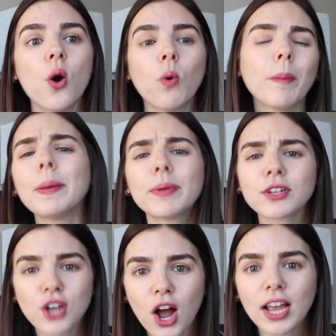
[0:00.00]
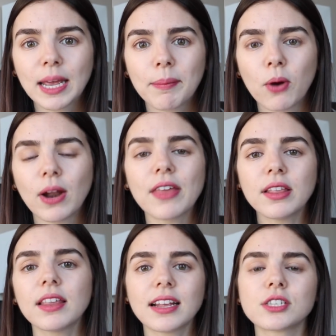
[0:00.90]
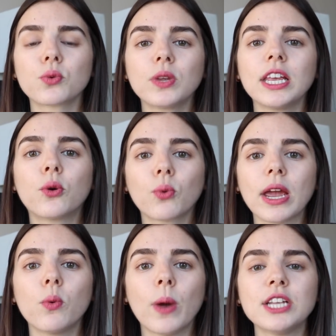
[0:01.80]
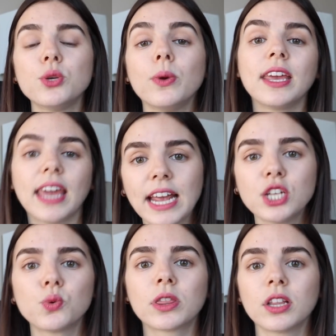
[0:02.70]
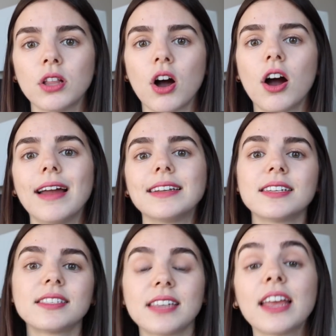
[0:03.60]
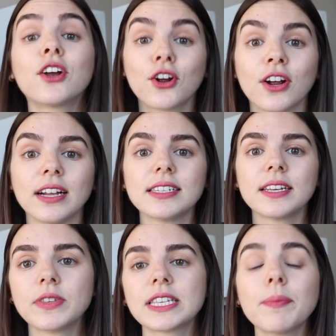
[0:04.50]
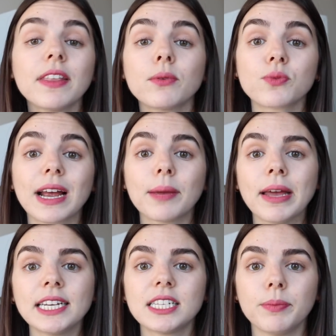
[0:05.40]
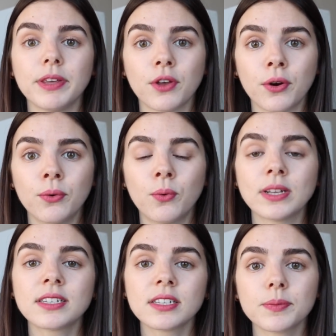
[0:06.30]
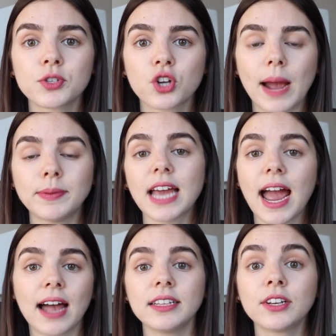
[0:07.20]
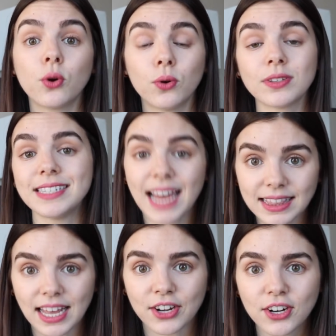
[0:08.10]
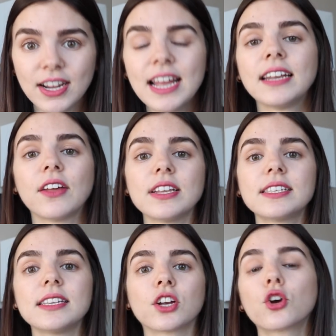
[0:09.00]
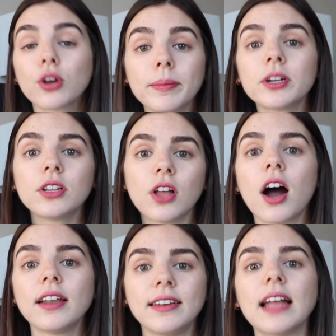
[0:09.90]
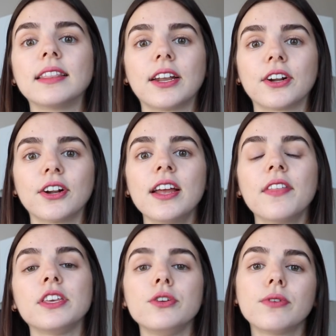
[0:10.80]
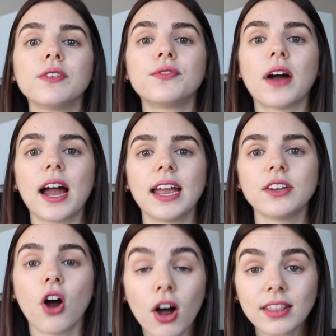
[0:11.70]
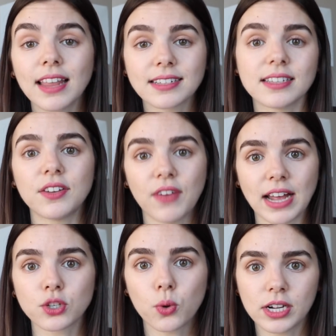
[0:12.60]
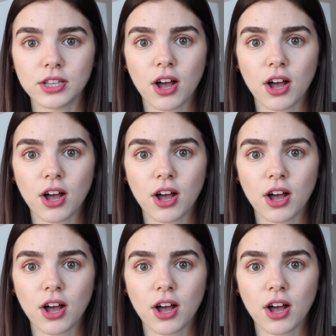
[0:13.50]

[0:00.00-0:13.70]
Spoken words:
what people are talking about. I think that that's a really great way to engage with the law and to stay current. Something that was recommended to me though was to subscribe to Alan Gold's Netletter. Now this is a criminal law netletter that you can find on Lexis Advanced Quick